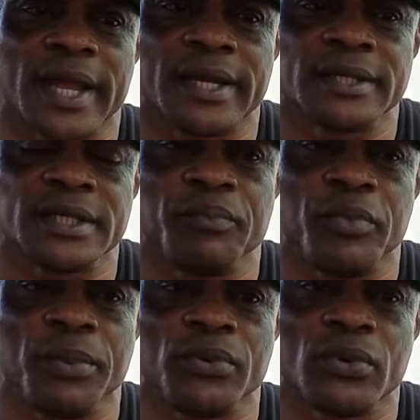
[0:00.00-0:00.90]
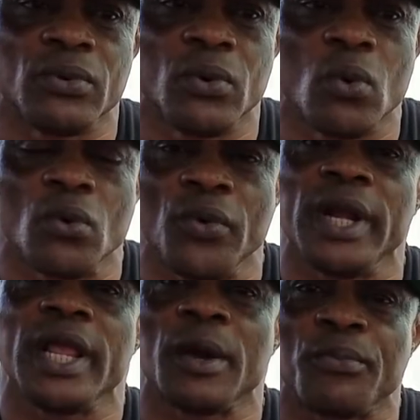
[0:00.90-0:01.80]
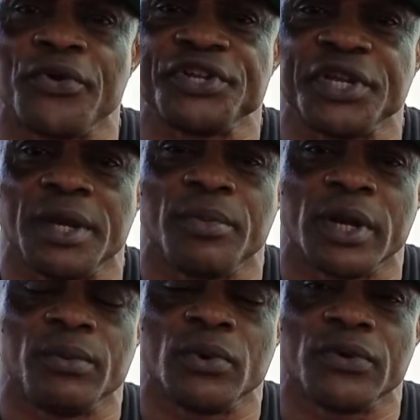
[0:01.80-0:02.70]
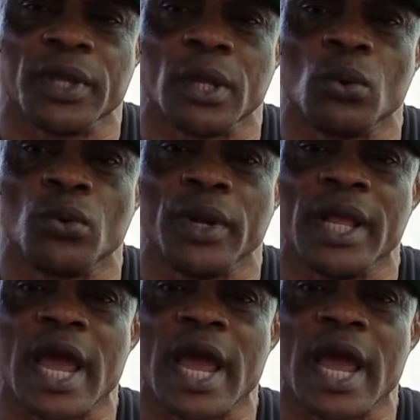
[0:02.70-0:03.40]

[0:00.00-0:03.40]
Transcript: can see people who really appreciate bodybuilding, who really